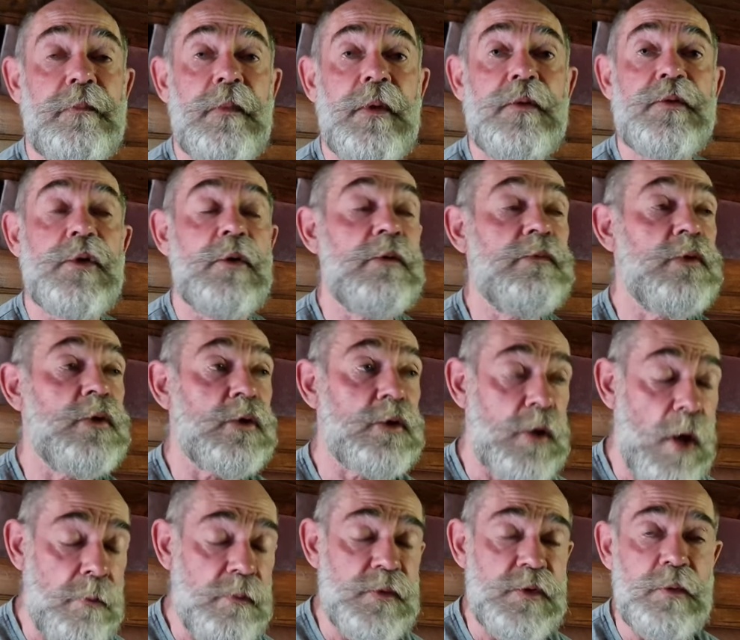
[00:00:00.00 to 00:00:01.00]
So if you
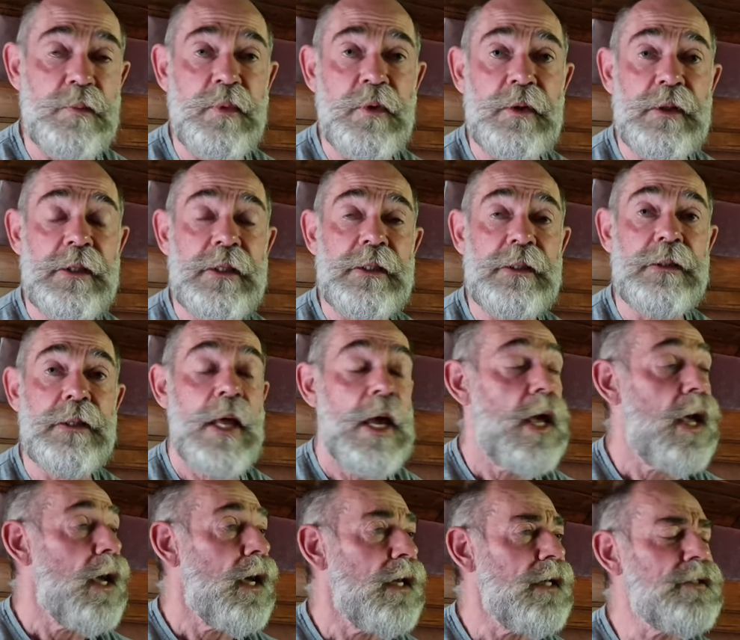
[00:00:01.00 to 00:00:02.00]
come to Berlin,
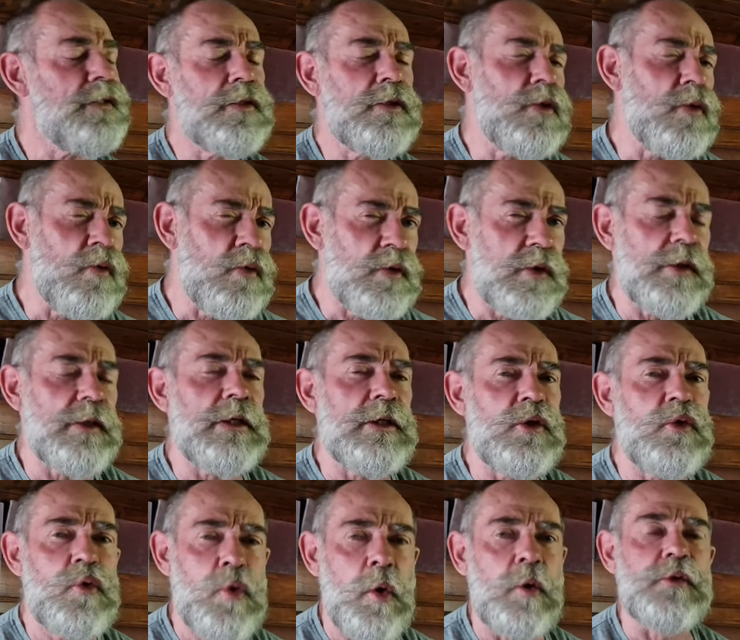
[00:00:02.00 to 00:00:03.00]
it's usually
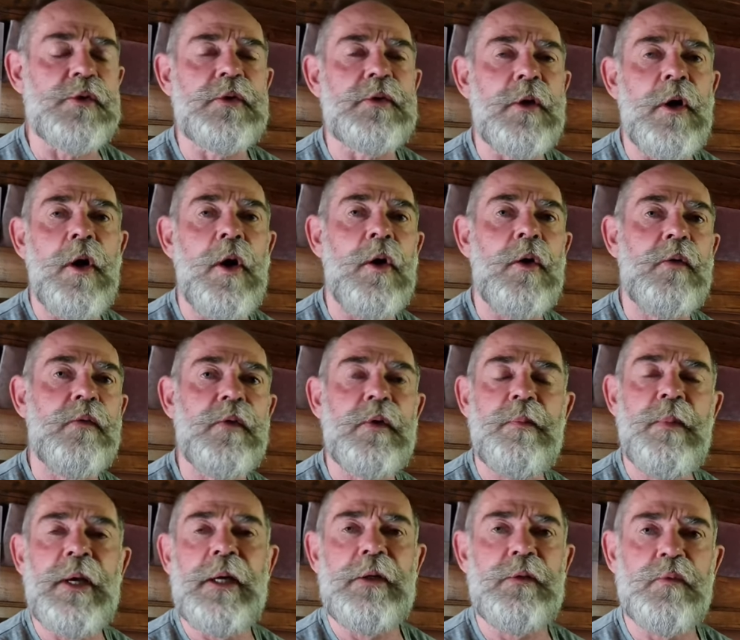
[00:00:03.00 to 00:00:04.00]
not on the
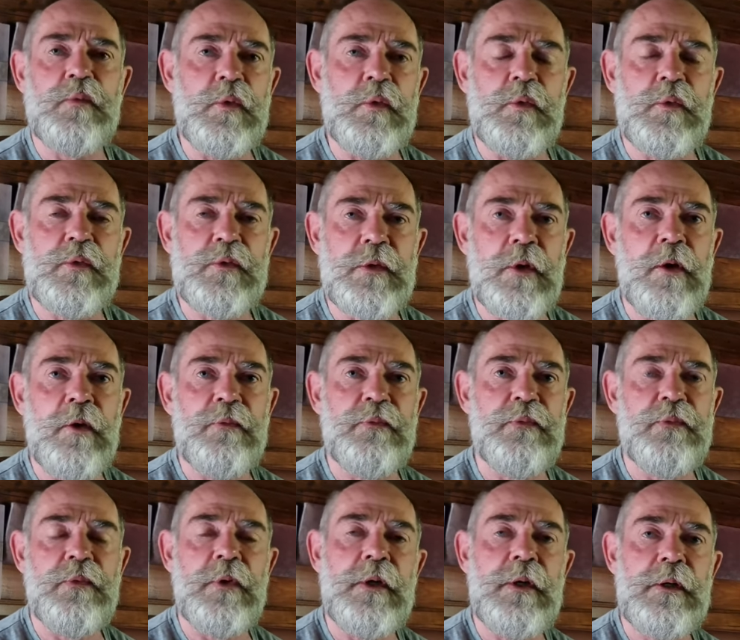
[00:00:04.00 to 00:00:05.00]
main route of
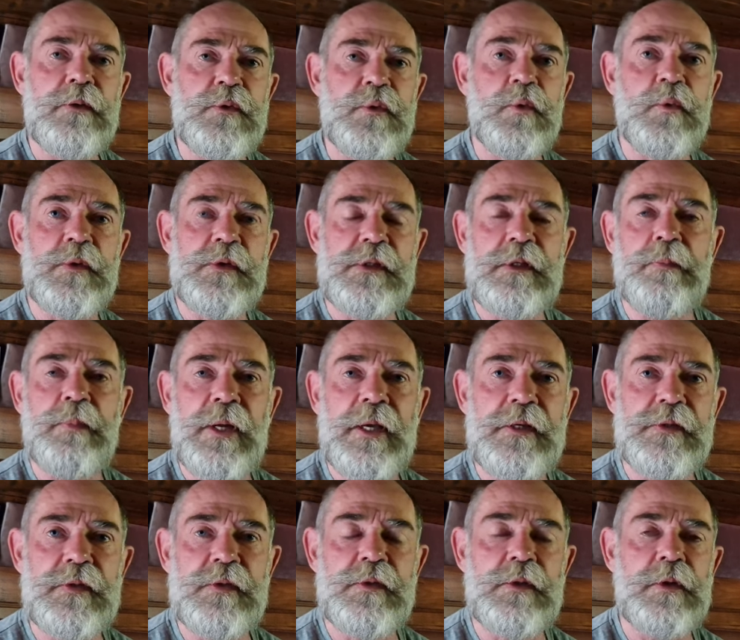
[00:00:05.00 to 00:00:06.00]
touristy
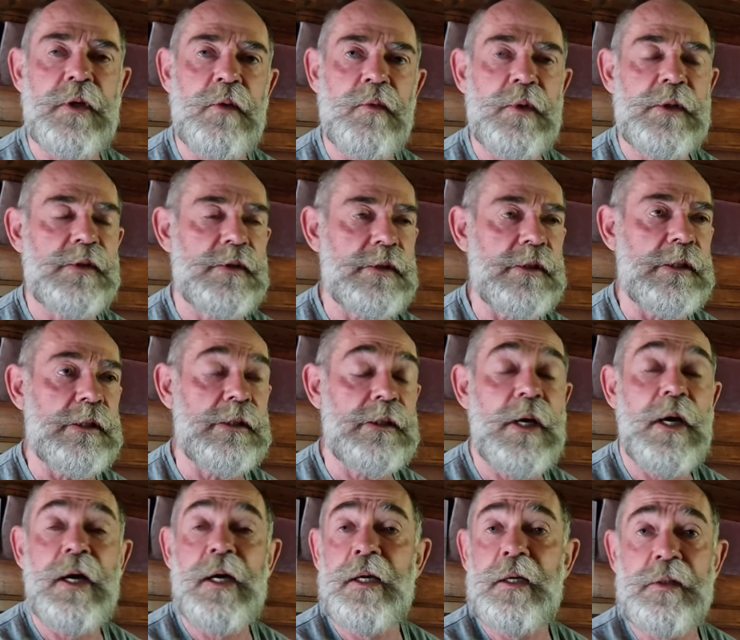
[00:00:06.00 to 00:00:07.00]
places to go and see.
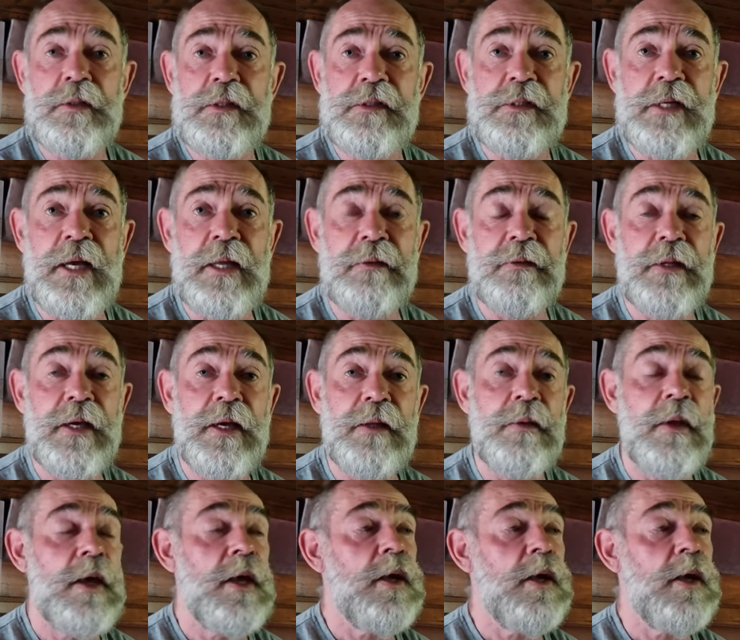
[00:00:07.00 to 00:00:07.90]
I understand that.